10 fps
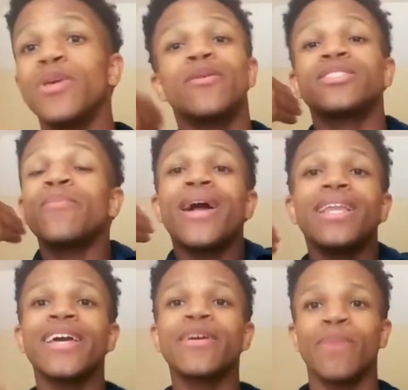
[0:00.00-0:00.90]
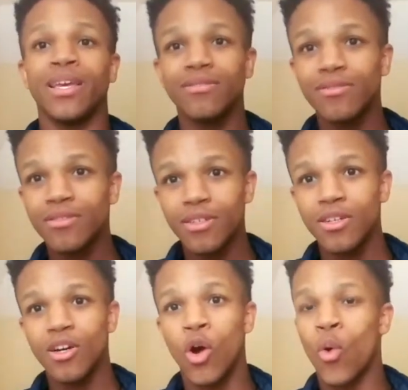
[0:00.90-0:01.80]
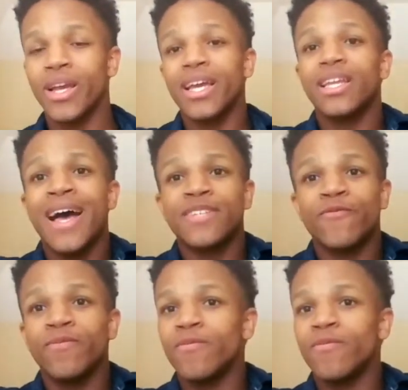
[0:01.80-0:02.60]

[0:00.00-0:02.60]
somebody like me, a working class